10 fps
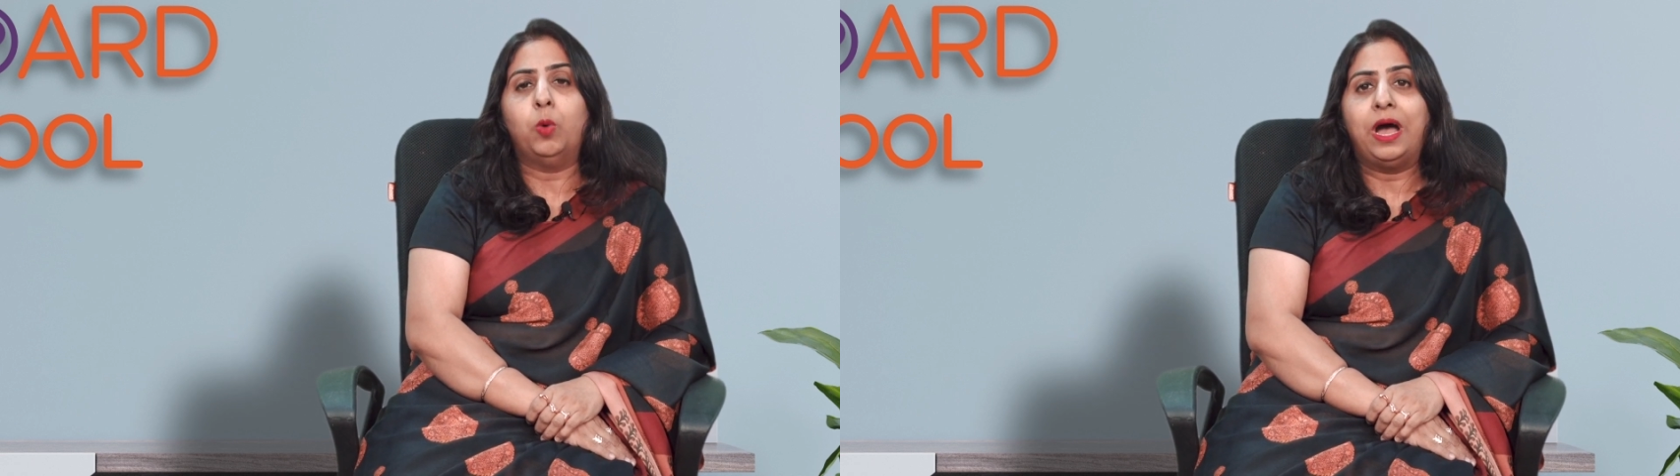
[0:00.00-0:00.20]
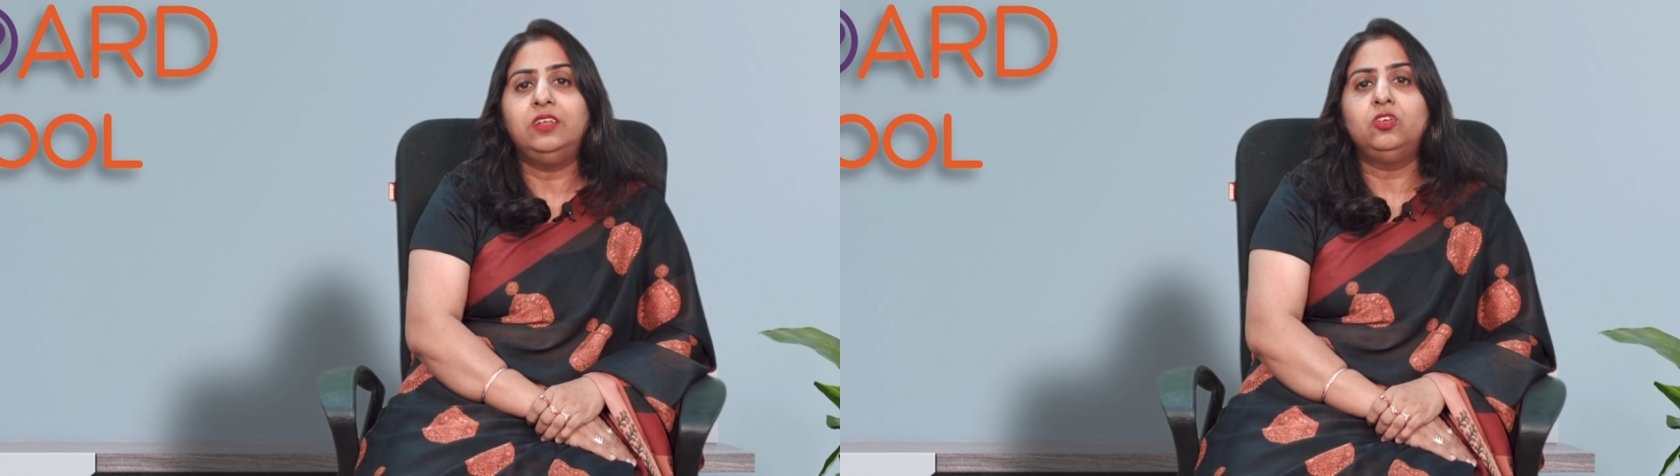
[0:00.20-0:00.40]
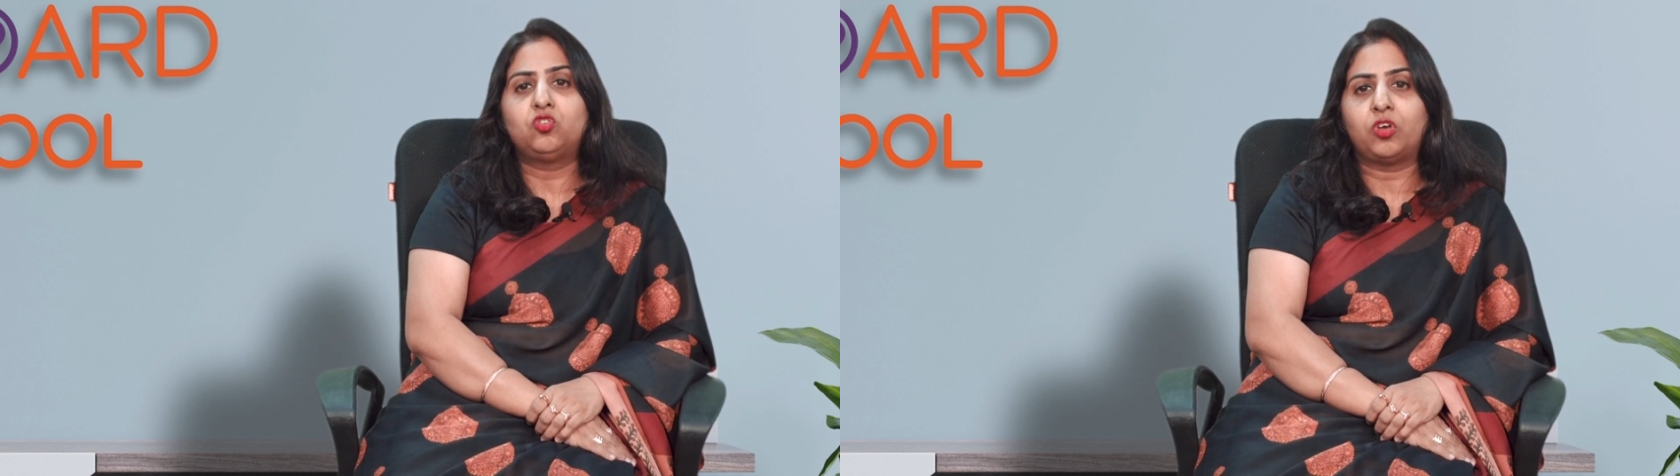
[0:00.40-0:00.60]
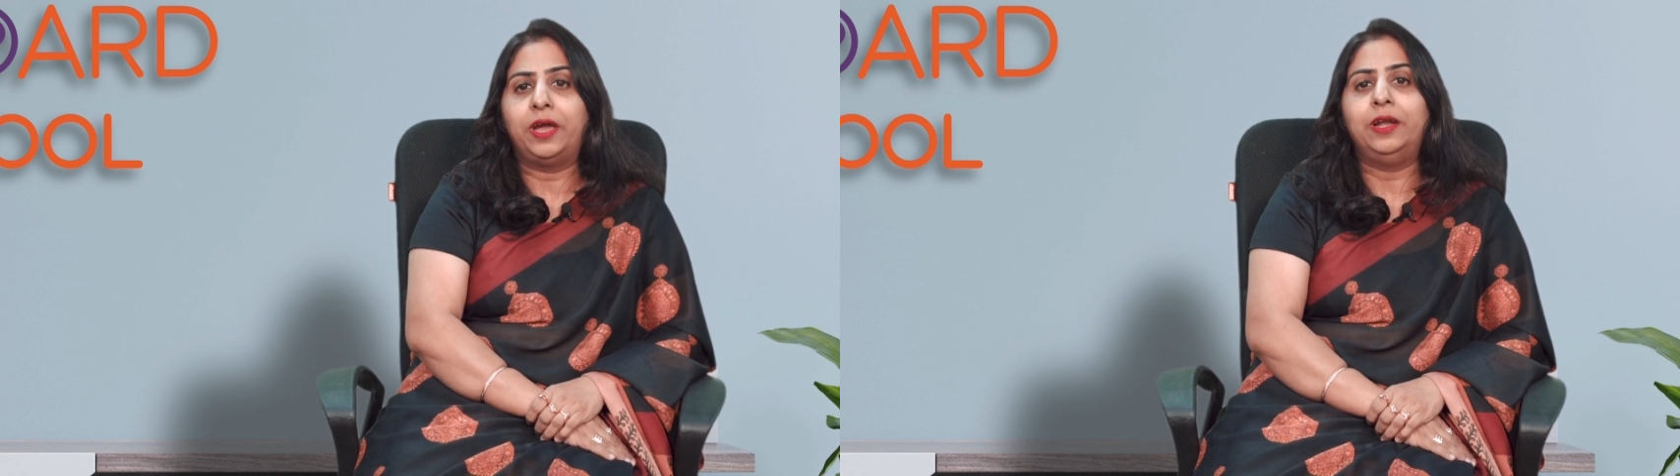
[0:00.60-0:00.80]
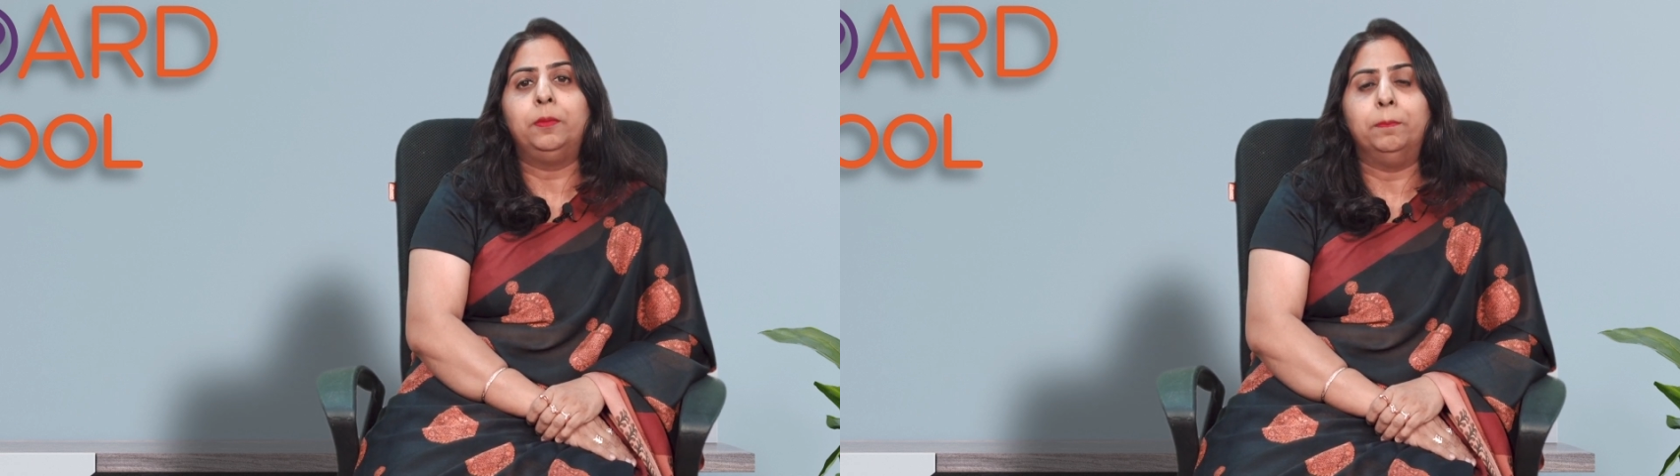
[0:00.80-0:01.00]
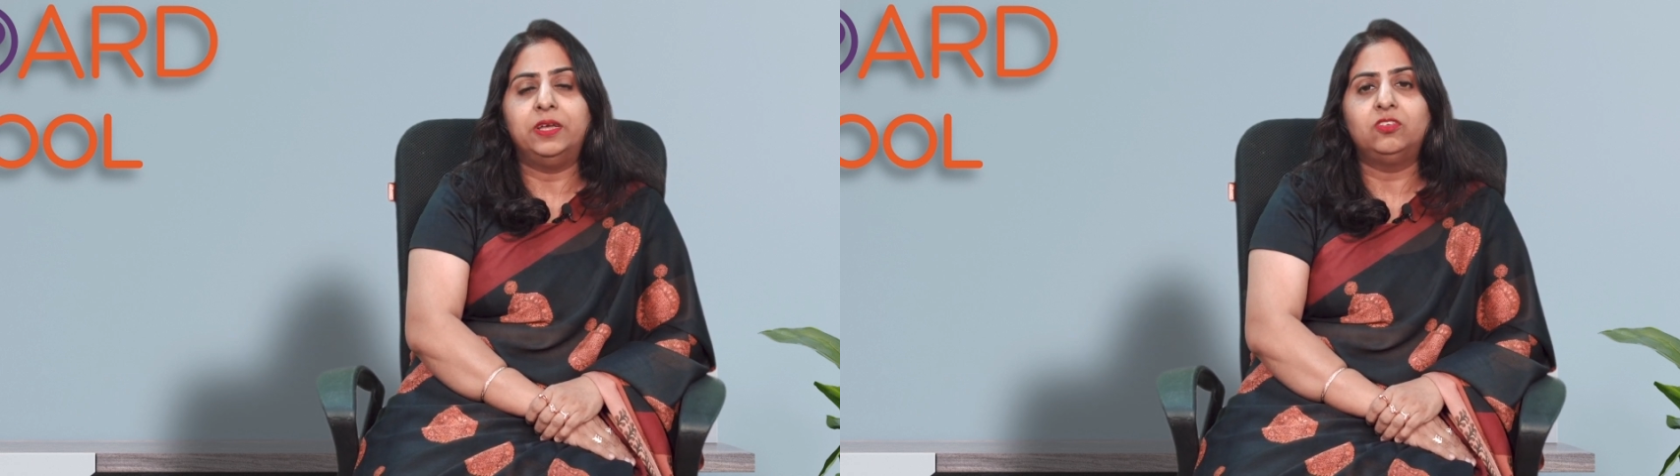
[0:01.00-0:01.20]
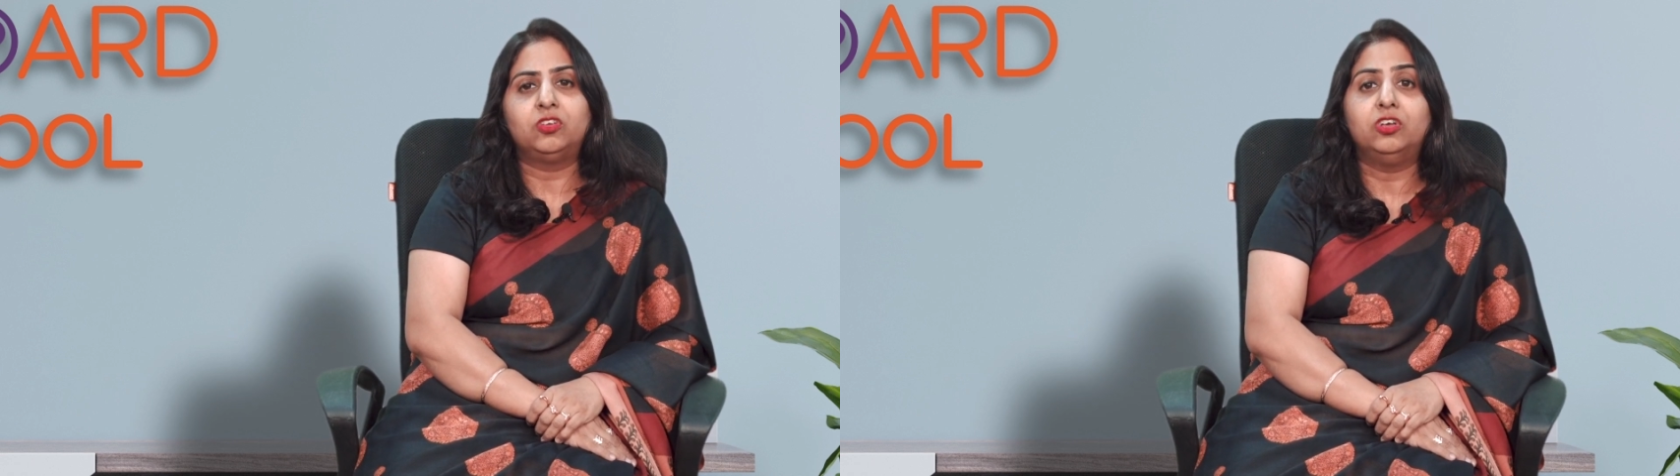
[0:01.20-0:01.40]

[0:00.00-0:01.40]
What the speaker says: one child missed